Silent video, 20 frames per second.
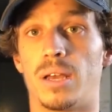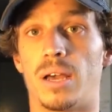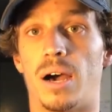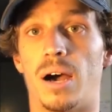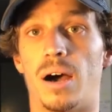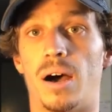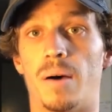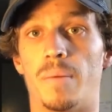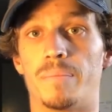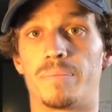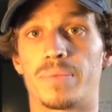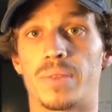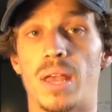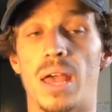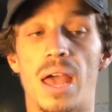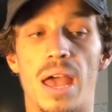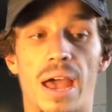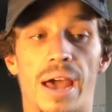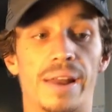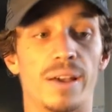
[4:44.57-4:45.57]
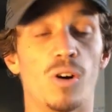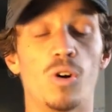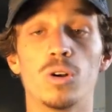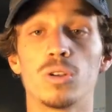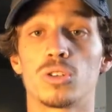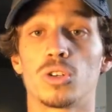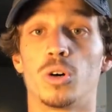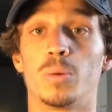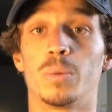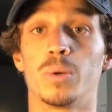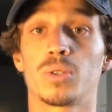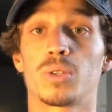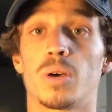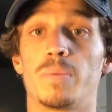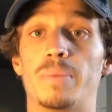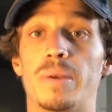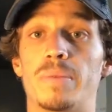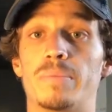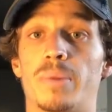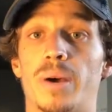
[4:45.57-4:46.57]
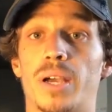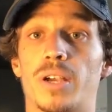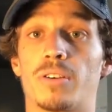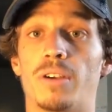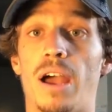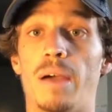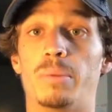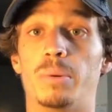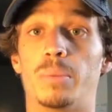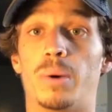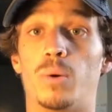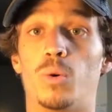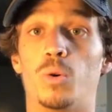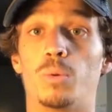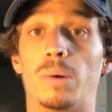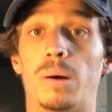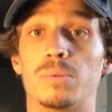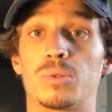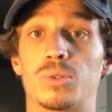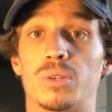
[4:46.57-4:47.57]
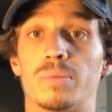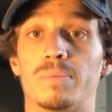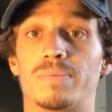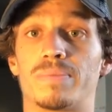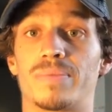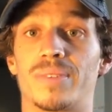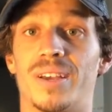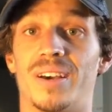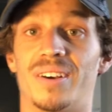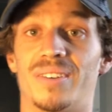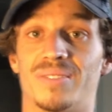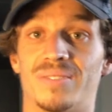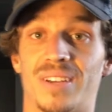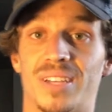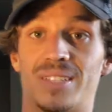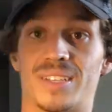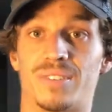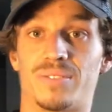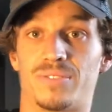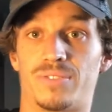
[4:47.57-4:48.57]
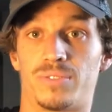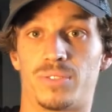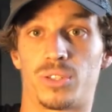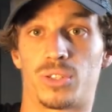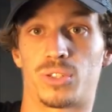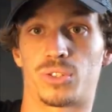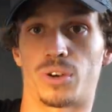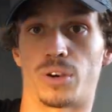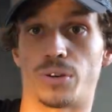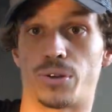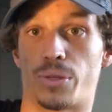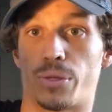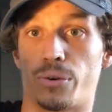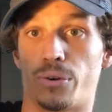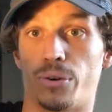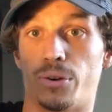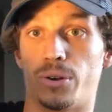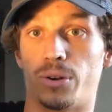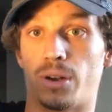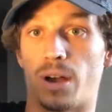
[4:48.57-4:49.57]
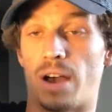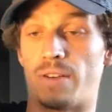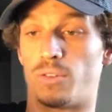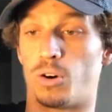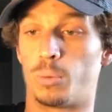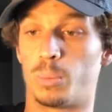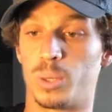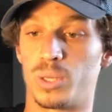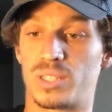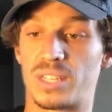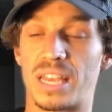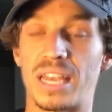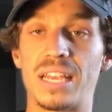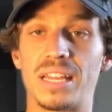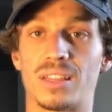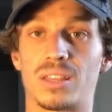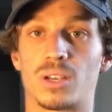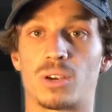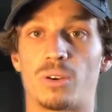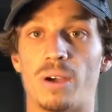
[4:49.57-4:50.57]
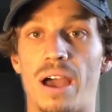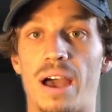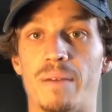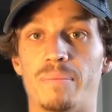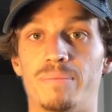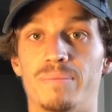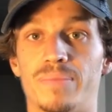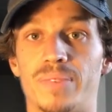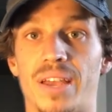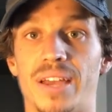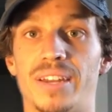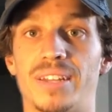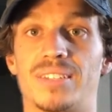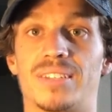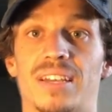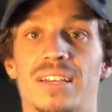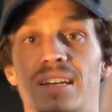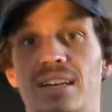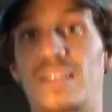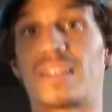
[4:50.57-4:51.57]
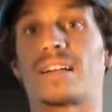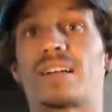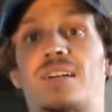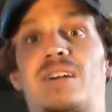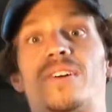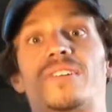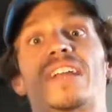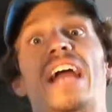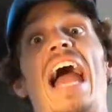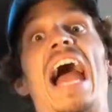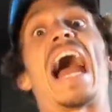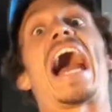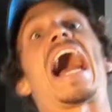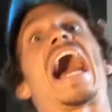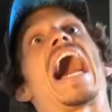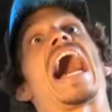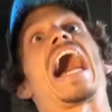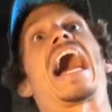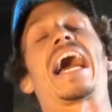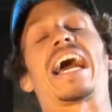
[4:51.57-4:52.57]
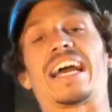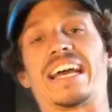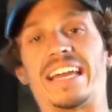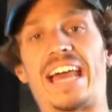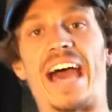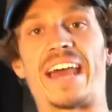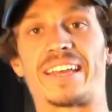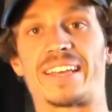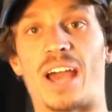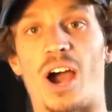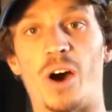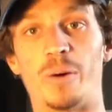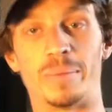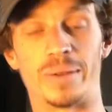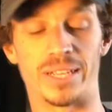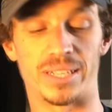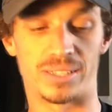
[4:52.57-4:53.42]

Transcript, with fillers: Um, and I also almost got bitten by a crab in my warm up swim. Um, as I've stroked through, I've almost hit the crab, and it's like gone ah, and had a go at me.